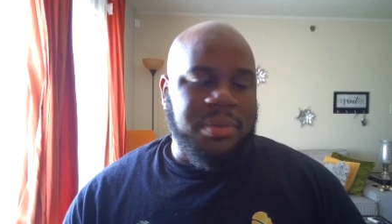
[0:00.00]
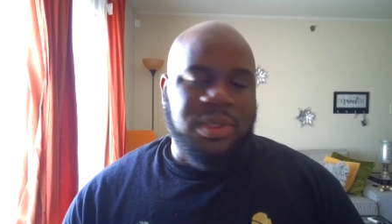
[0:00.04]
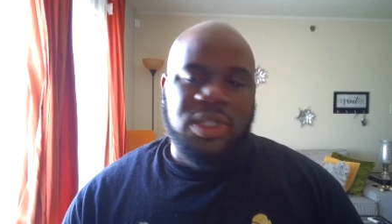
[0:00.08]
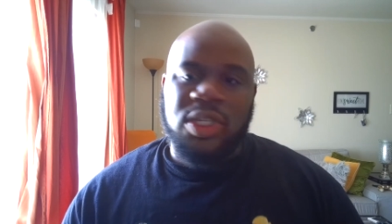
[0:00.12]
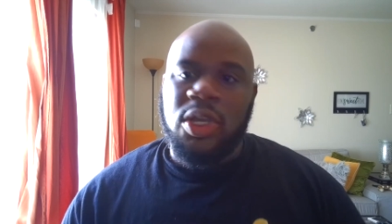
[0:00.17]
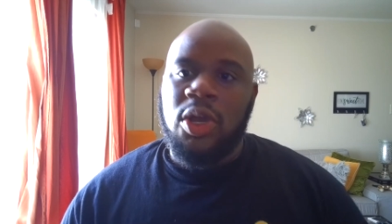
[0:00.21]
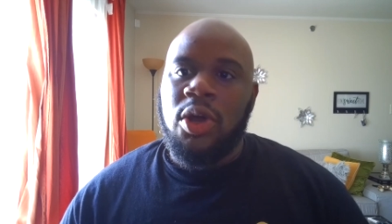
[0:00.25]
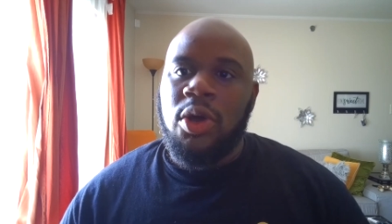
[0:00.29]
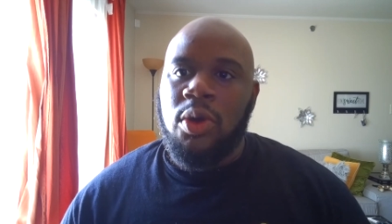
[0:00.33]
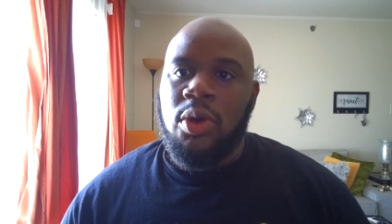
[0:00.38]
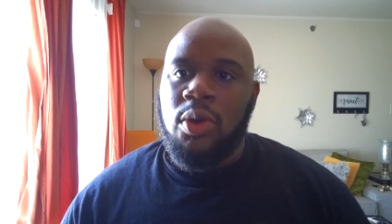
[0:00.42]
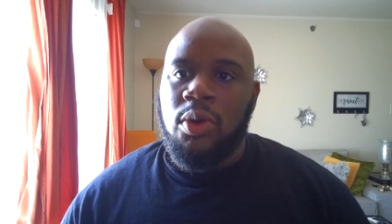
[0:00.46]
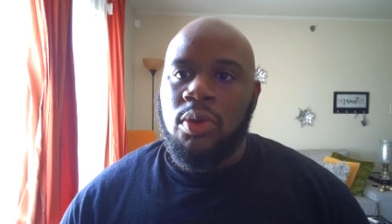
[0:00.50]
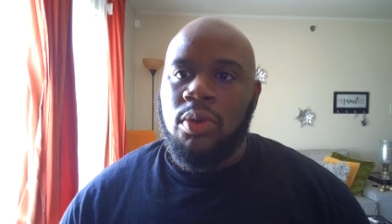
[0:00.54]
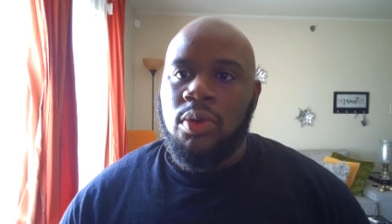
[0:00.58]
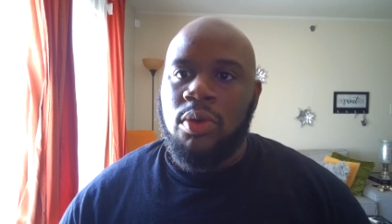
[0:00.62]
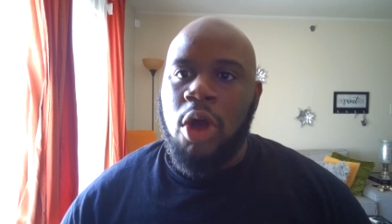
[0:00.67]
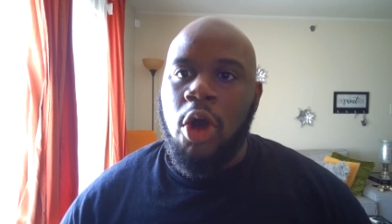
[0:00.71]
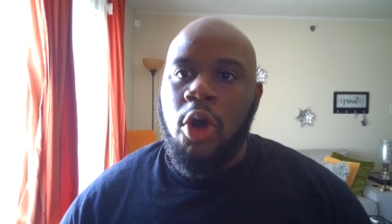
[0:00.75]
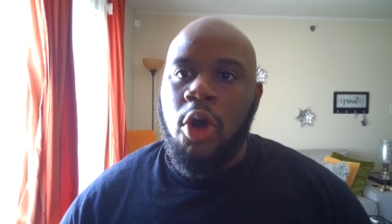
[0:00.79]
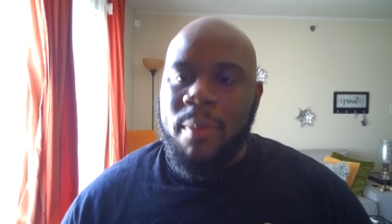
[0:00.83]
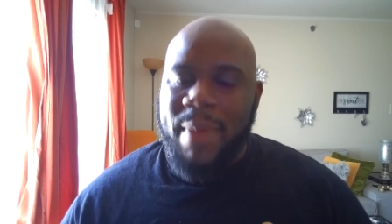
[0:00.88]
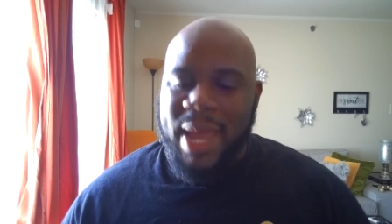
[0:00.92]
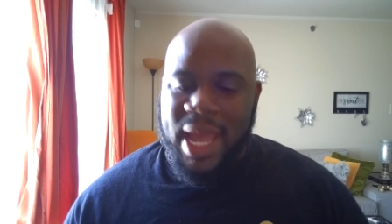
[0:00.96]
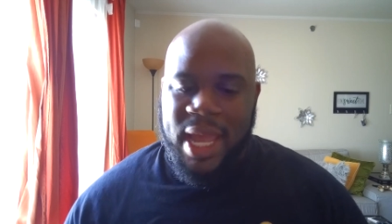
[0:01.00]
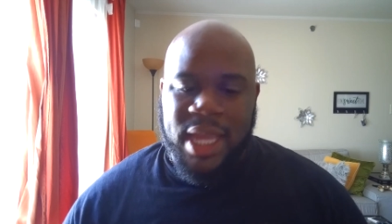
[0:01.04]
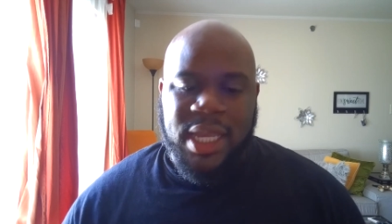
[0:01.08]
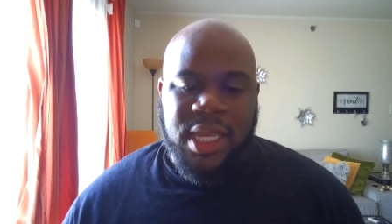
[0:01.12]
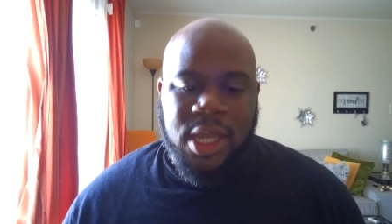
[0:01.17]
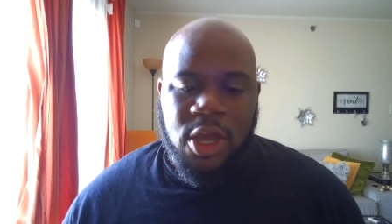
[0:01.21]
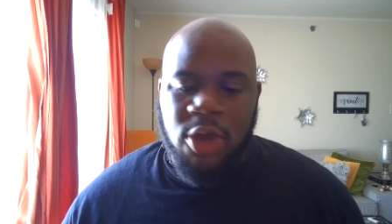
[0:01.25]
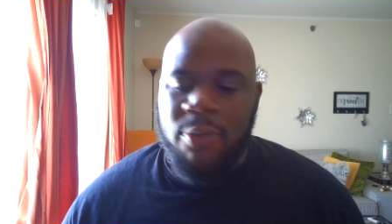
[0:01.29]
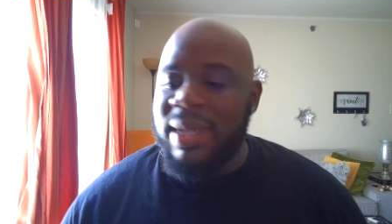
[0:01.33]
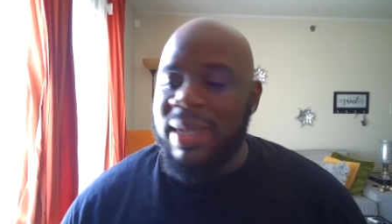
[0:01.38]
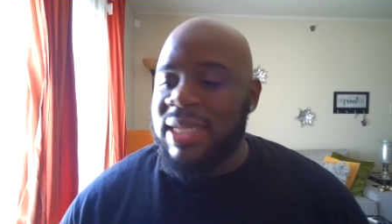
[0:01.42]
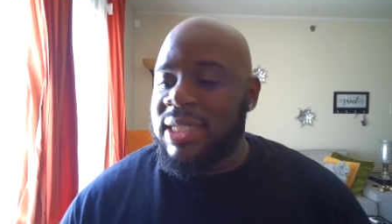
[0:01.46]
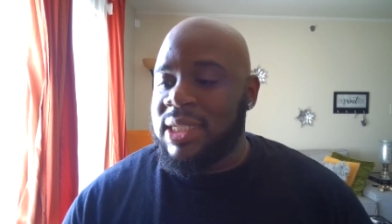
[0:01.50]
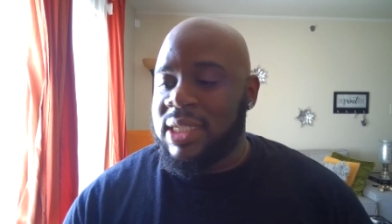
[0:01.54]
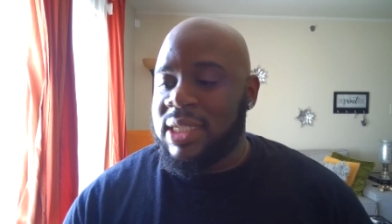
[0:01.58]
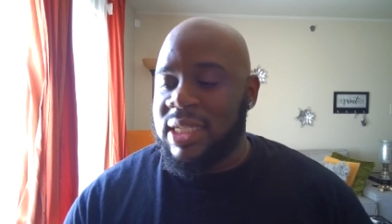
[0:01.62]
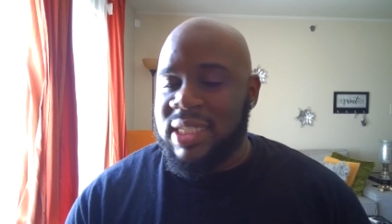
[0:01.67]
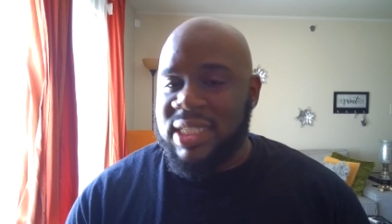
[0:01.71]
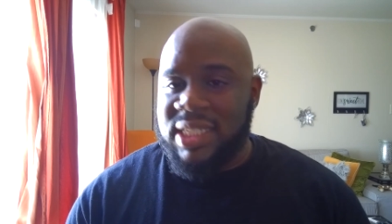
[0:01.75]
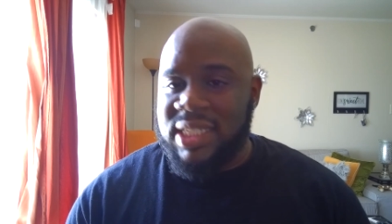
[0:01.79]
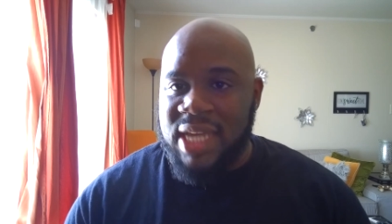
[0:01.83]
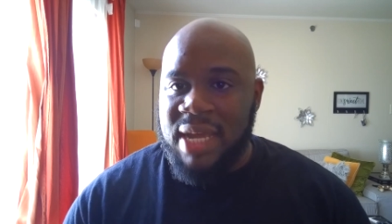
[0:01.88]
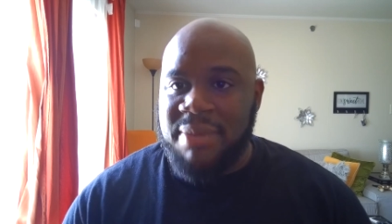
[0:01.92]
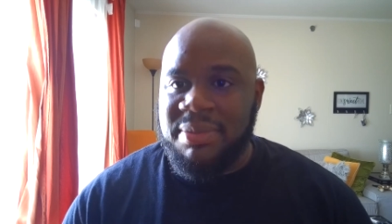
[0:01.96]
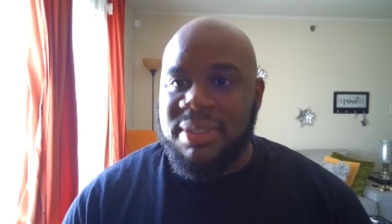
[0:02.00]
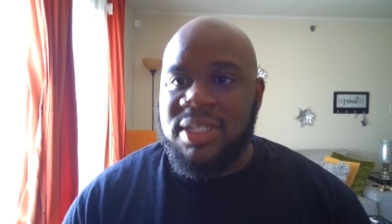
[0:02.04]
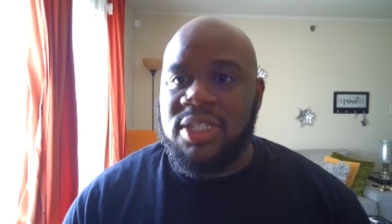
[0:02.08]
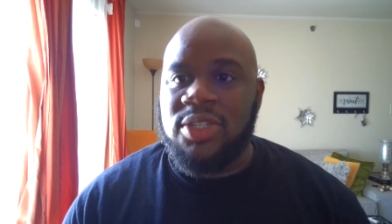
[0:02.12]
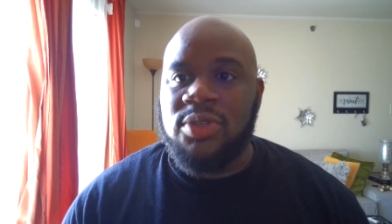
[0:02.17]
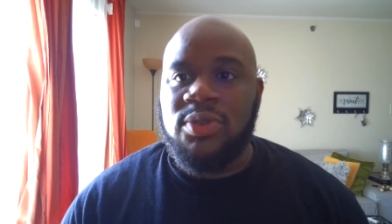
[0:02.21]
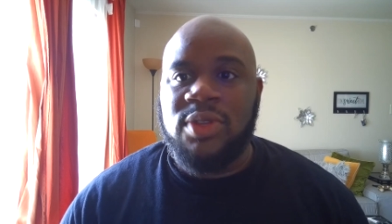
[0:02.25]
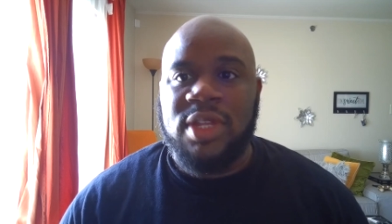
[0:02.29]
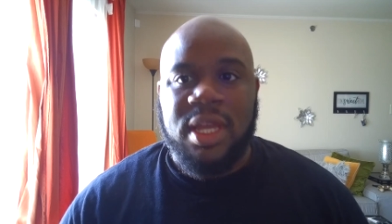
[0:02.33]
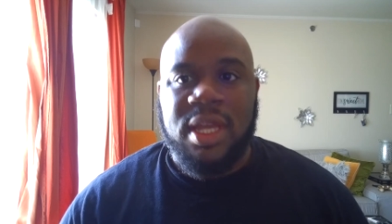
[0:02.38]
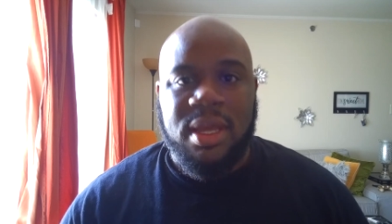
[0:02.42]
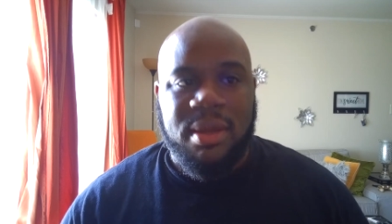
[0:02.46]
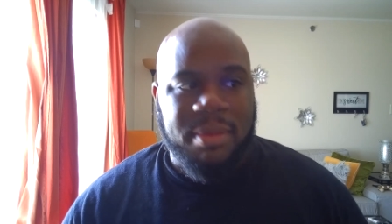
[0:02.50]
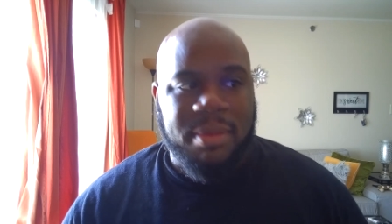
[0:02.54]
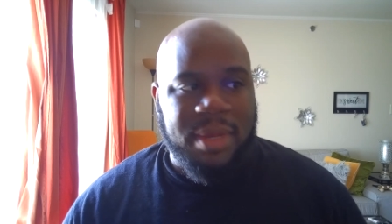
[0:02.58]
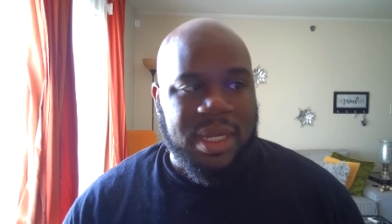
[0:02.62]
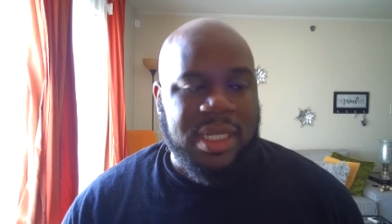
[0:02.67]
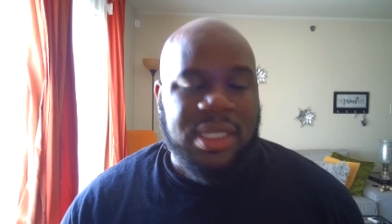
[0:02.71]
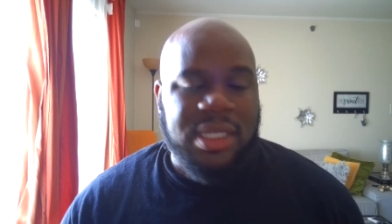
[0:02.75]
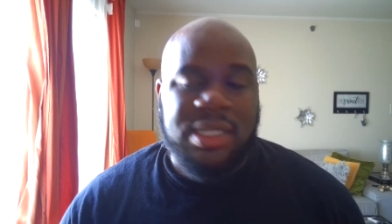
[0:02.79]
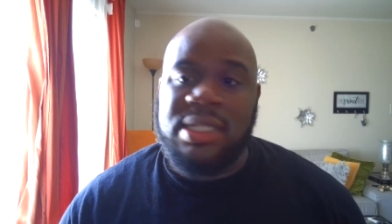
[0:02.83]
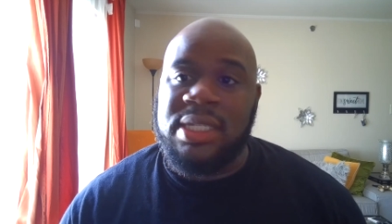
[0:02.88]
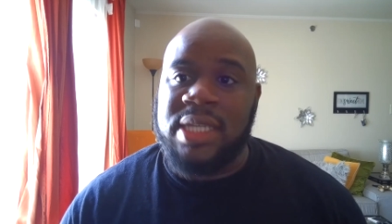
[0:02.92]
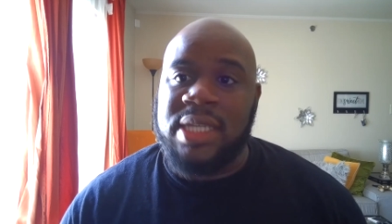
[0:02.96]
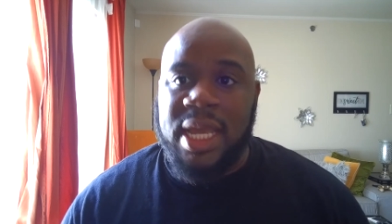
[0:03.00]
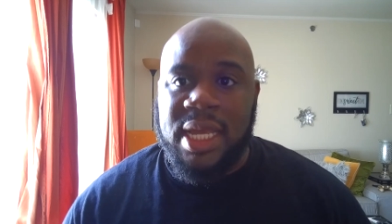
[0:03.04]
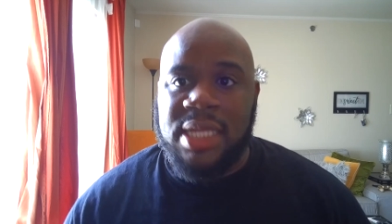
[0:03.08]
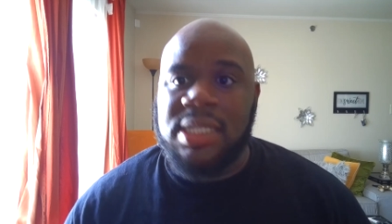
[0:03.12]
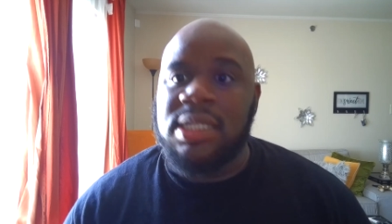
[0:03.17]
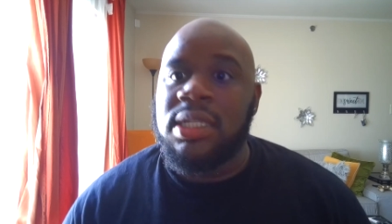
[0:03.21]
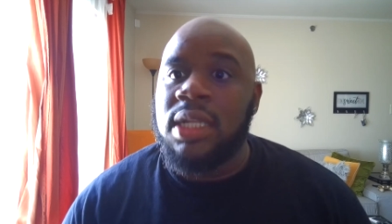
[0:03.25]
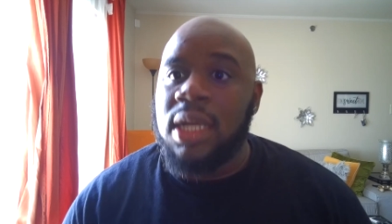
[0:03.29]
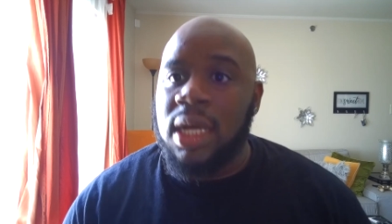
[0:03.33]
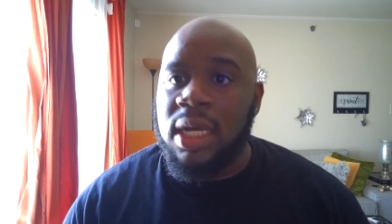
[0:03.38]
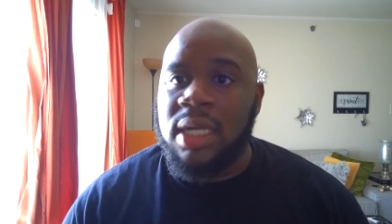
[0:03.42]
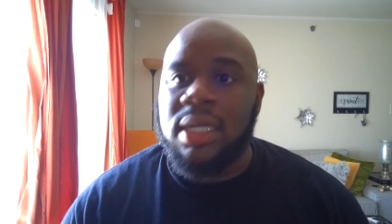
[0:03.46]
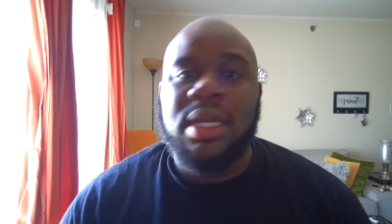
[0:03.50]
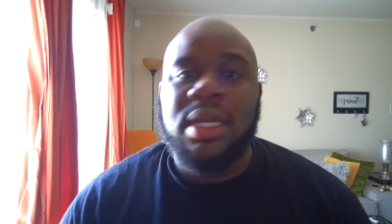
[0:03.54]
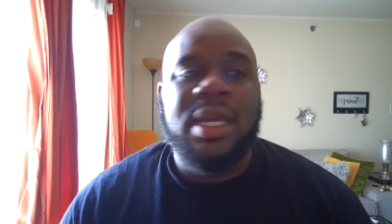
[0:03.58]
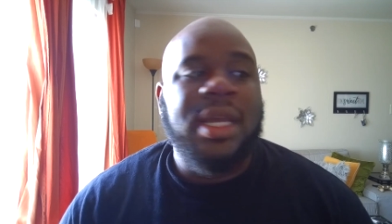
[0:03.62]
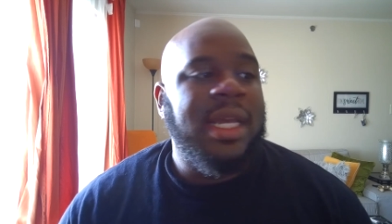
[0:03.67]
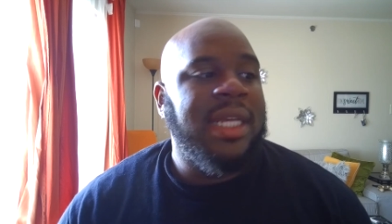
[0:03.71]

So old man Hyo basically steps to them and says, look,